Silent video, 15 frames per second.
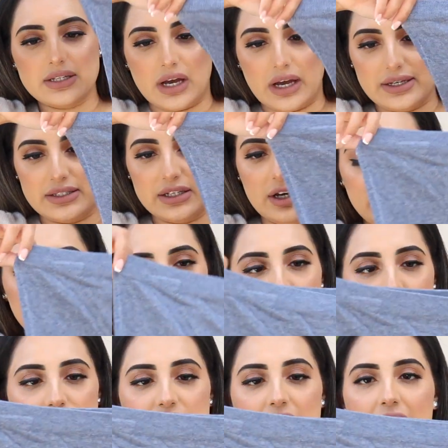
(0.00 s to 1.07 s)
tighter
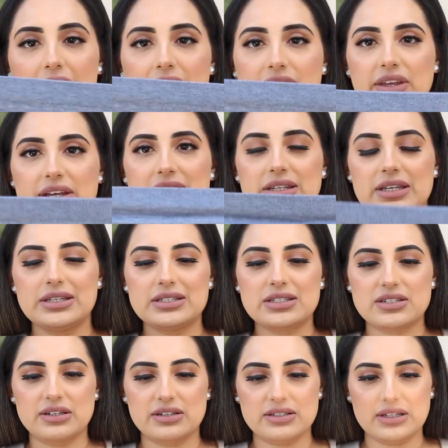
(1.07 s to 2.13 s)
because this
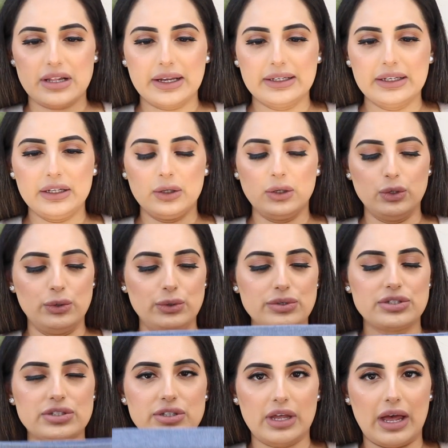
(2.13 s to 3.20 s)
is slightly
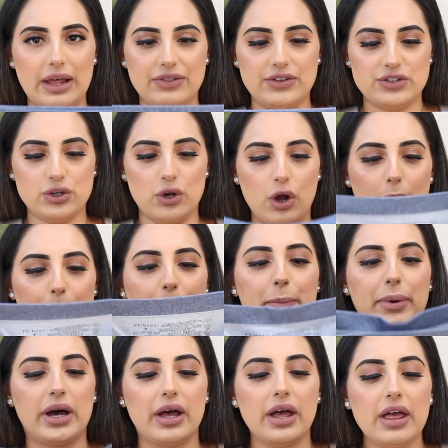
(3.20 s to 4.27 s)
loose at the top.
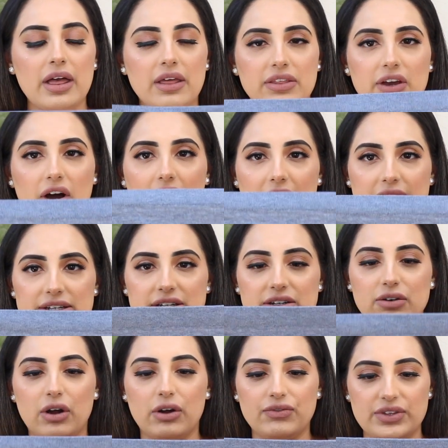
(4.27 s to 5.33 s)
But the
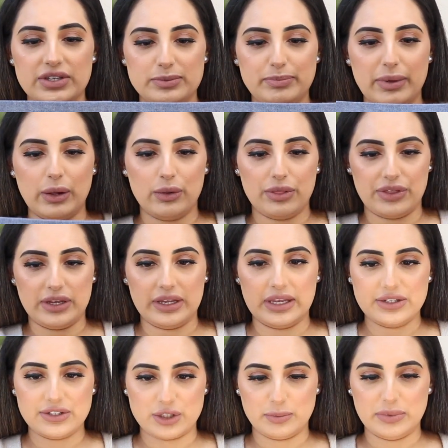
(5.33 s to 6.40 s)
idea of this belt thing
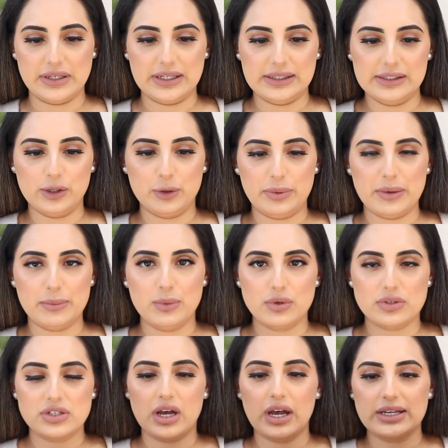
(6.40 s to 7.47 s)
is to be a little bit
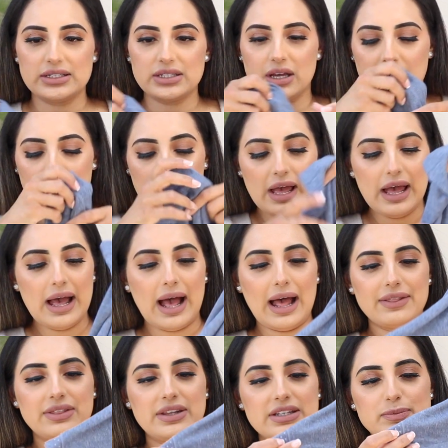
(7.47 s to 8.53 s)
more tighter.
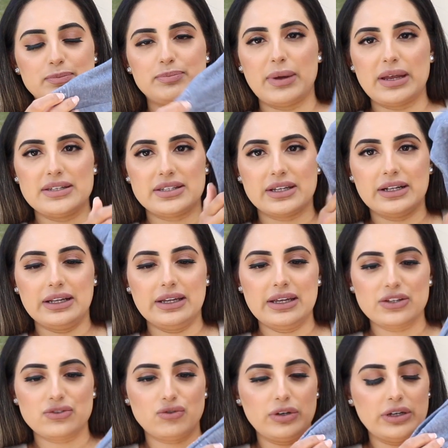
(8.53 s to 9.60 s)
And this basically
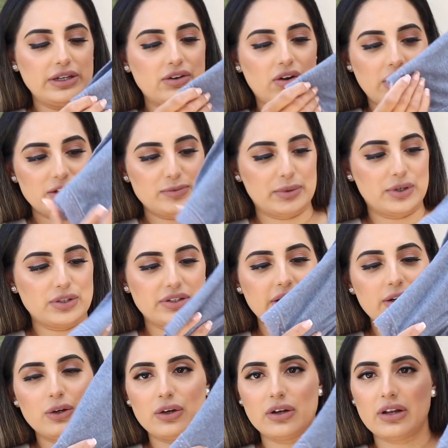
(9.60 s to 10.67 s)
is really nice because
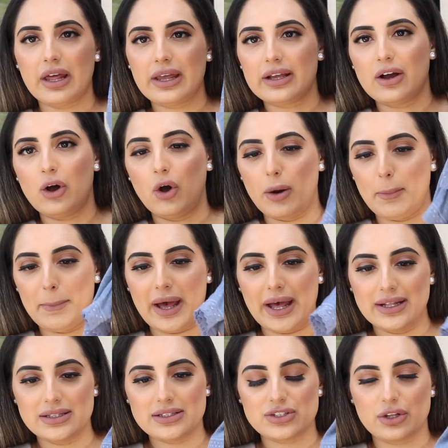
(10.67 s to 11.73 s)
they look like hot
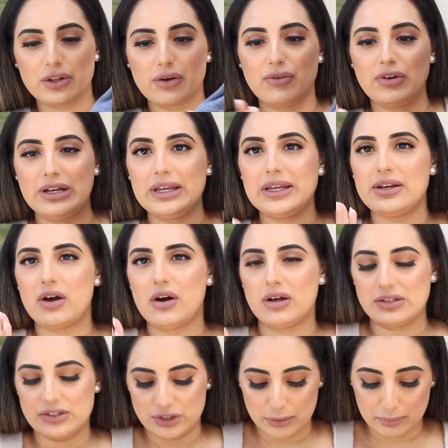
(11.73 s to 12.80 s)
pants. So they really
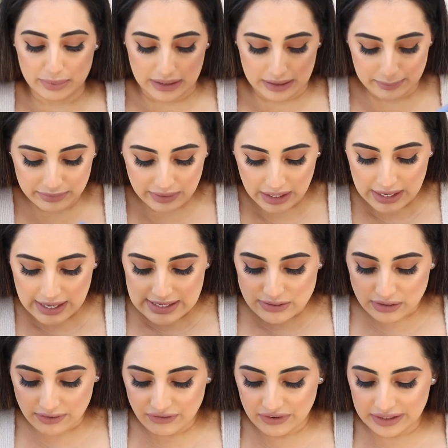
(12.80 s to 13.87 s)
enhance your bum.
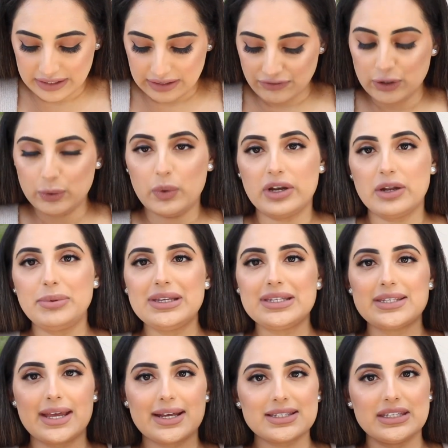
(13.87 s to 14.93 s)
So I think if you want to be
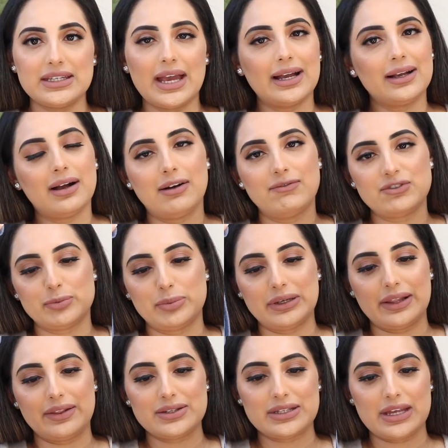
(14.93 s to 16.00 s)
sexy and comfortable
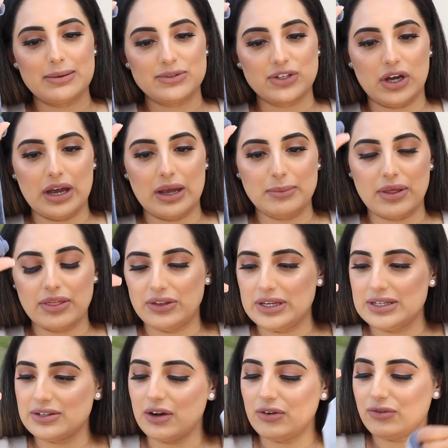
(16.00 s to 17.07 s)
at the same time,
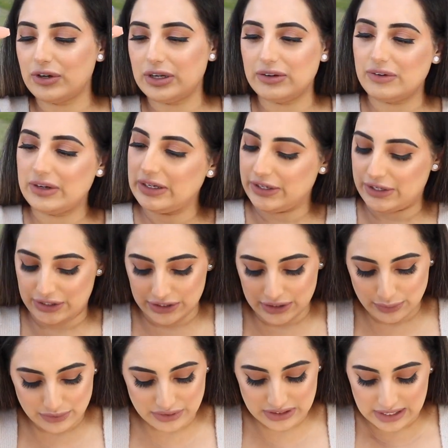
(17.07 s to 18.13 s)
these are really, really
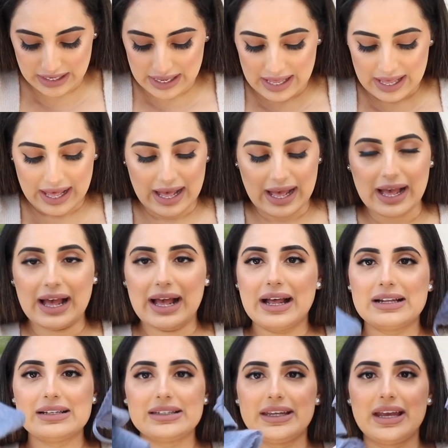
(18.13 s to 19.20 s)
cute
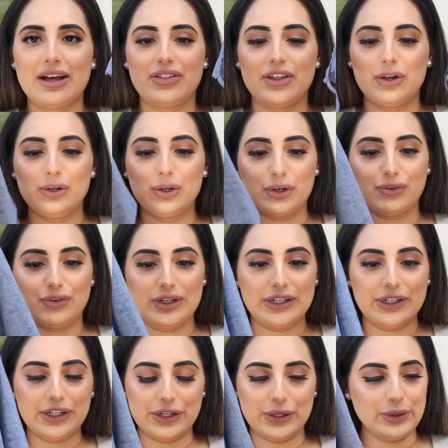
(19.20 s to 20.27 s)
and yeah they'll look
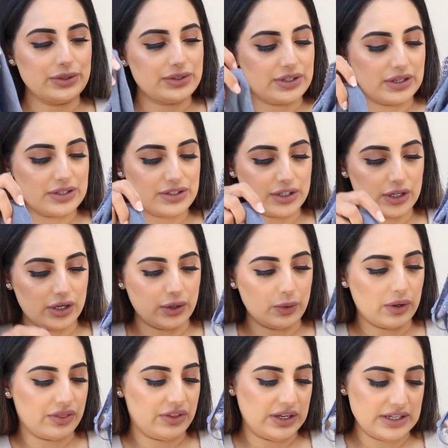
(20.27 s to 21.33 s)
really cute
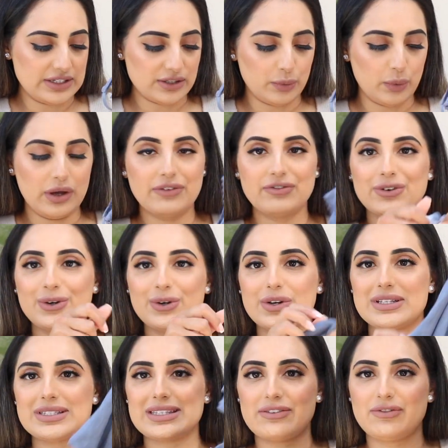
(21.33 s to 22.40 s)
so these were
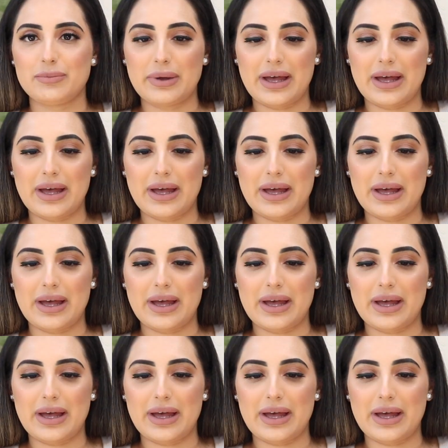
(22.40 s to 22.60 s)
for seven